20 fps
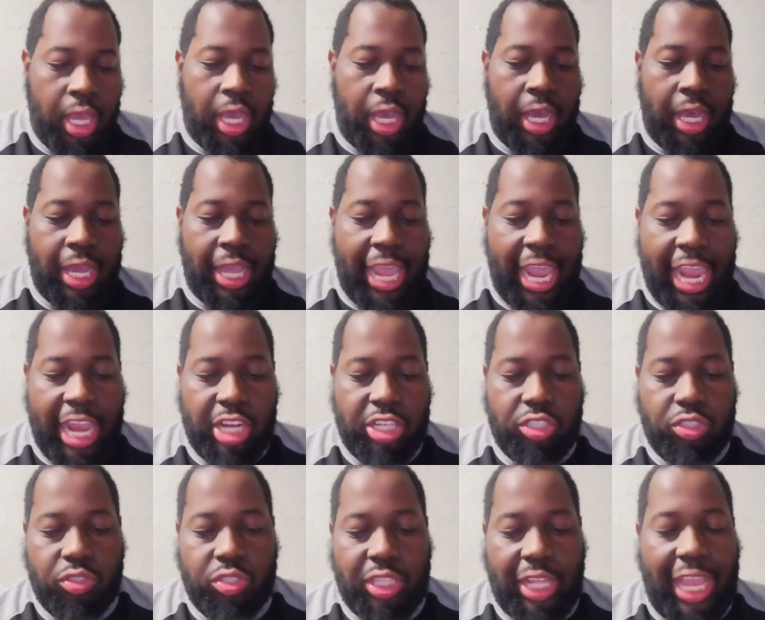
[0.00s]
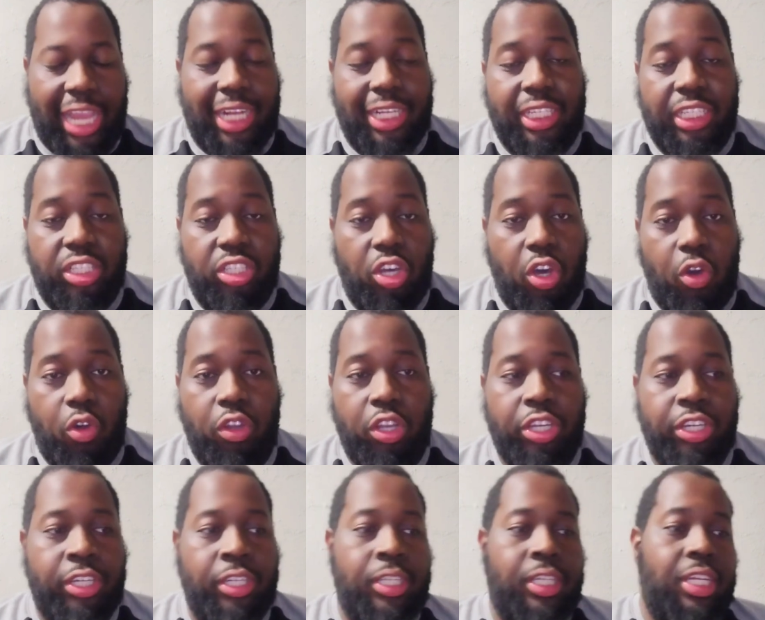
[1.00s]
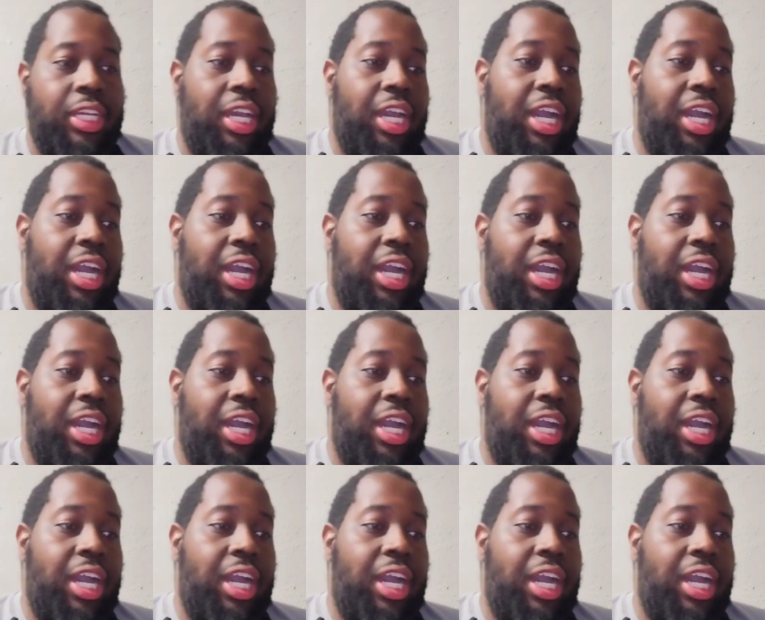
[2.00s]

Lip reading: Andrews, likely Kohler.